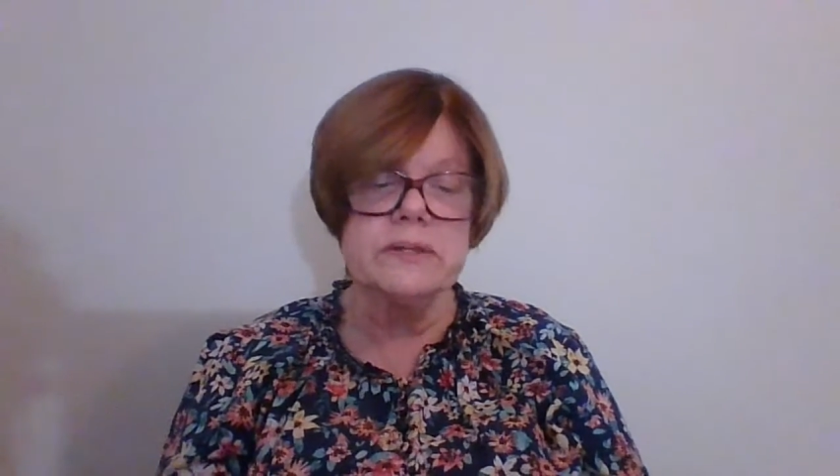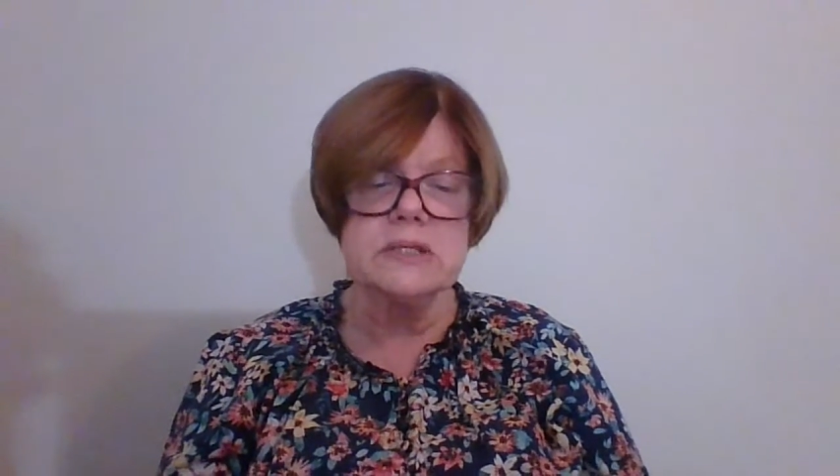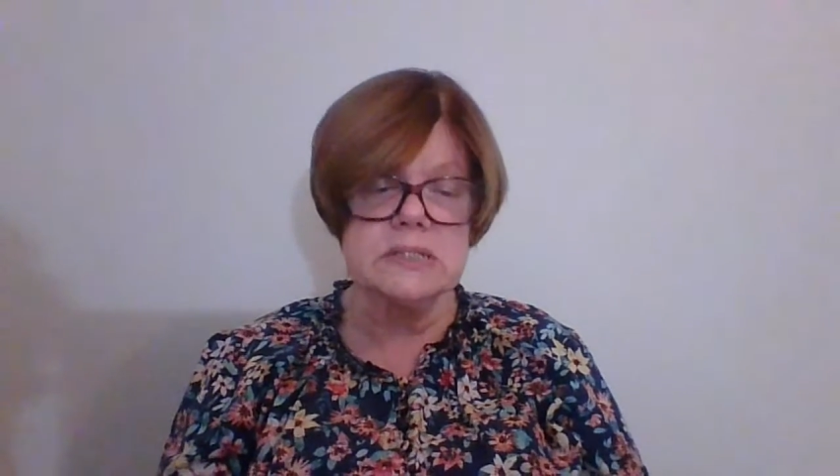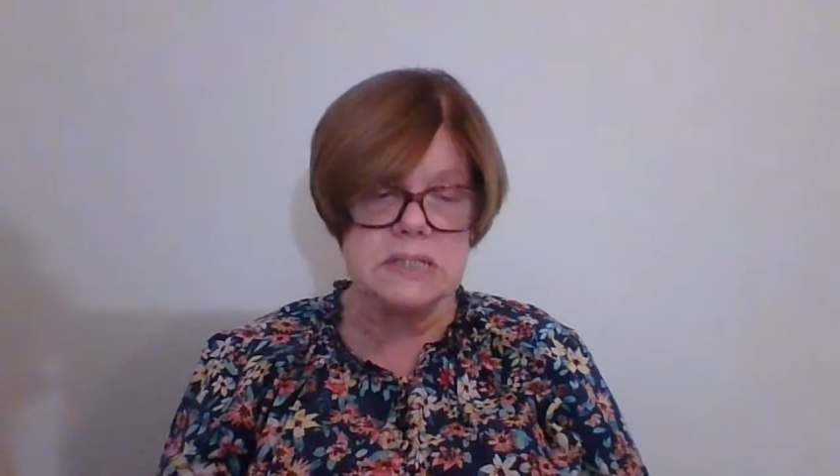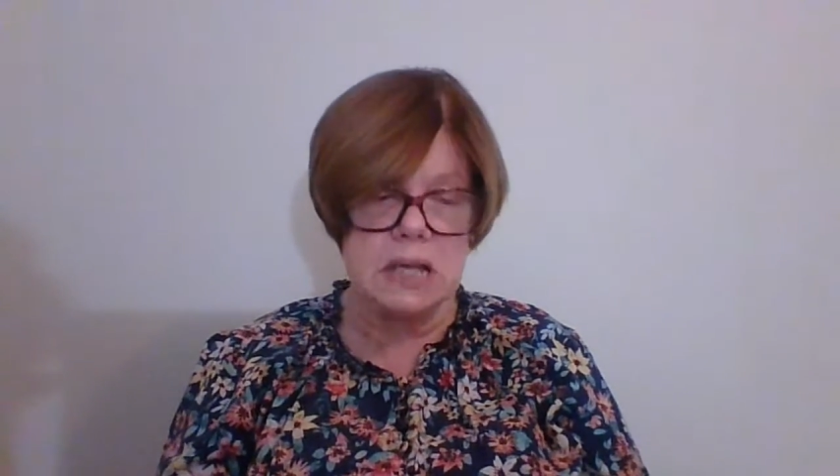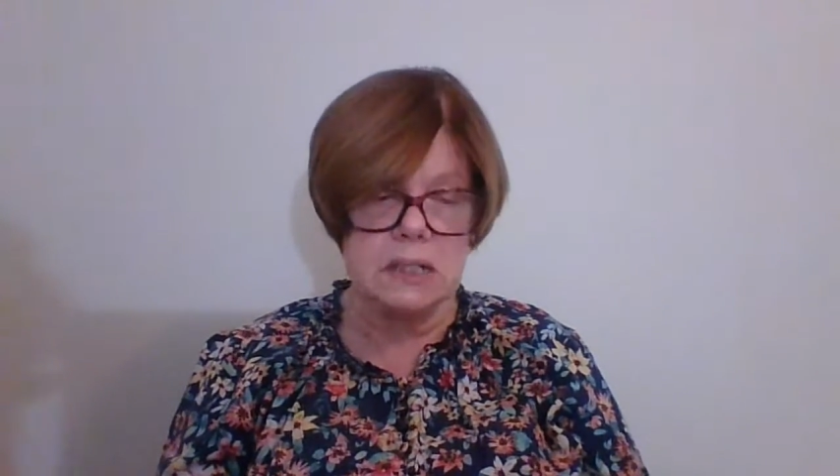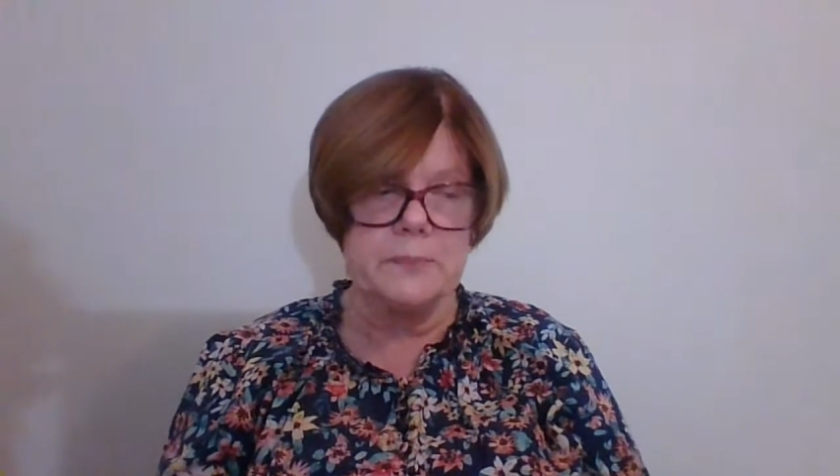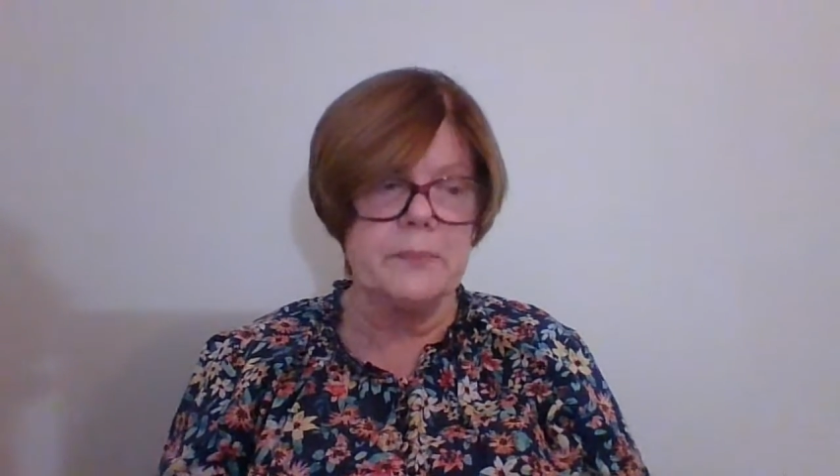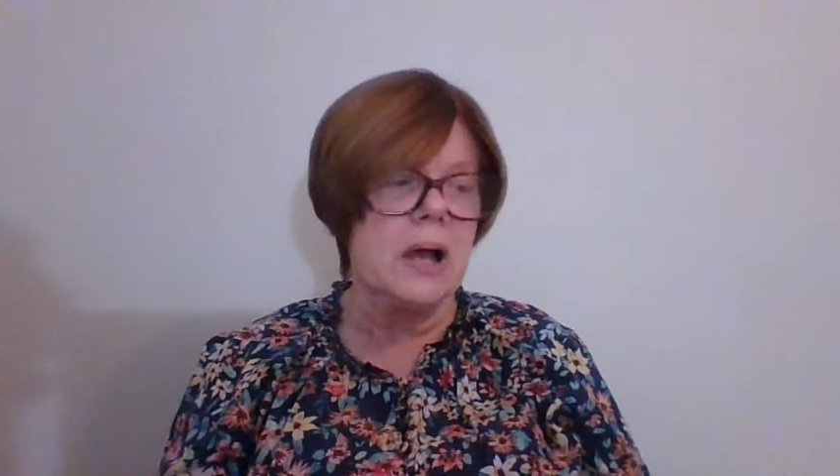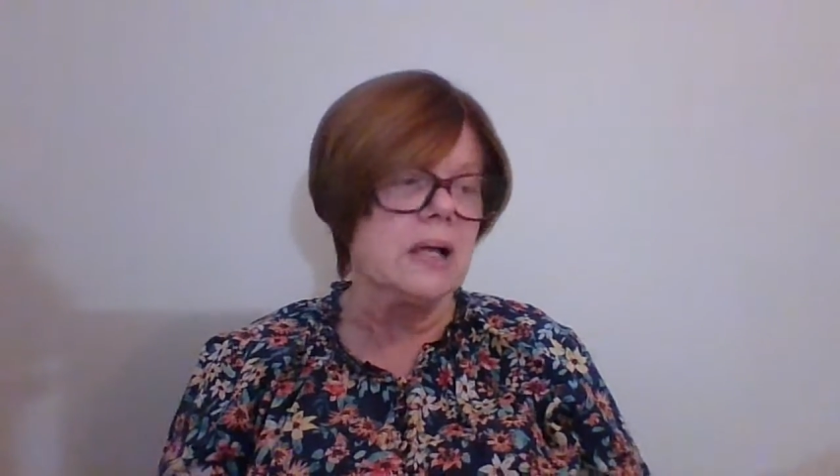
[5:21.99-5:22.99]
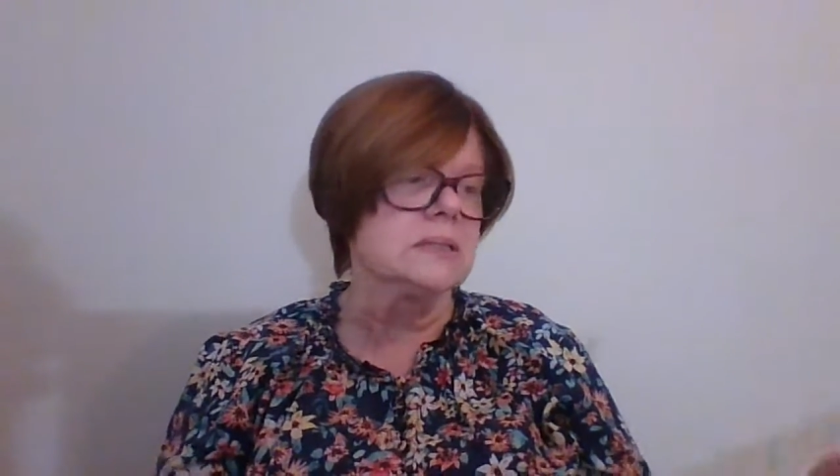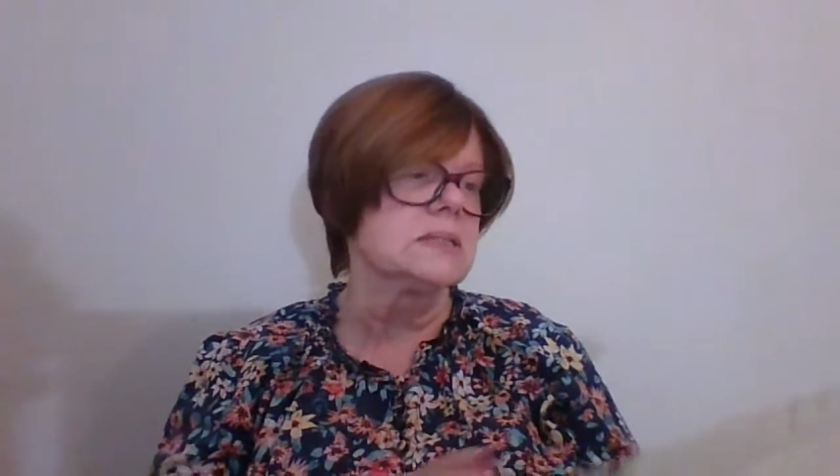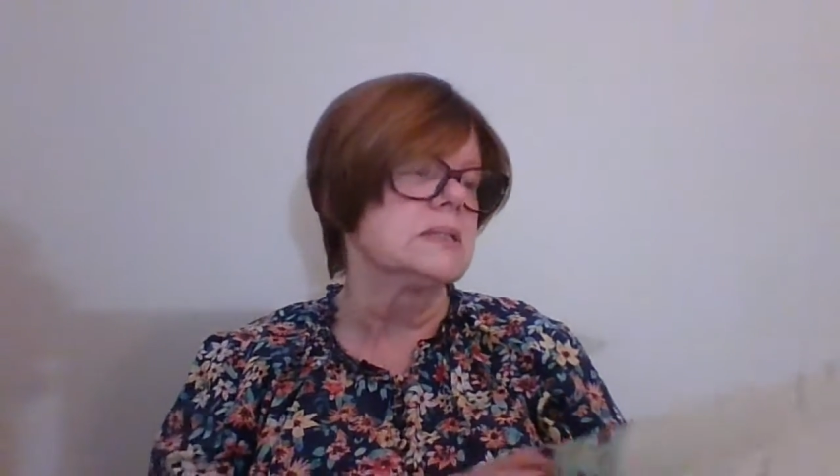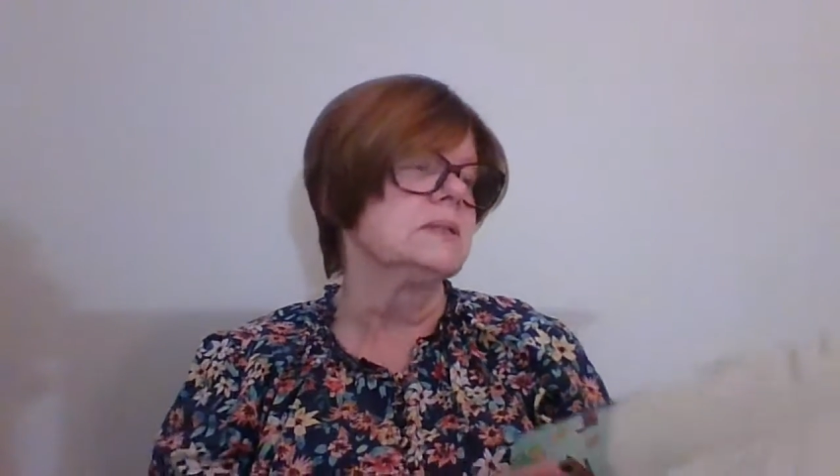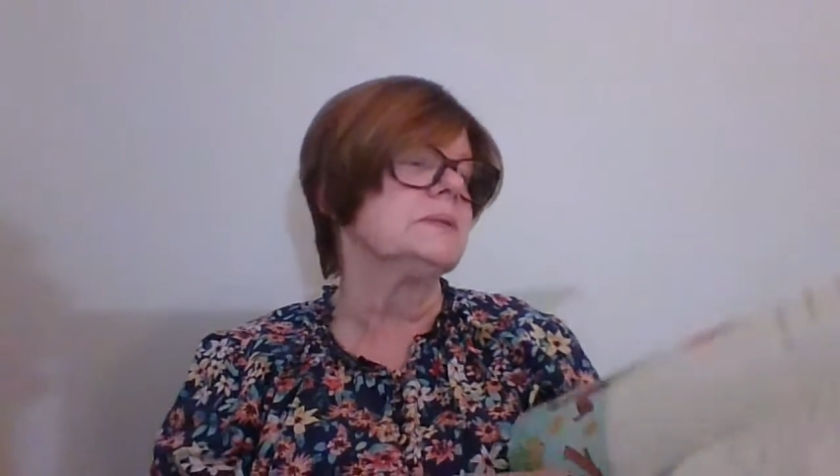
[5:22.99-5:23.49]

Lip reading: the duck pond.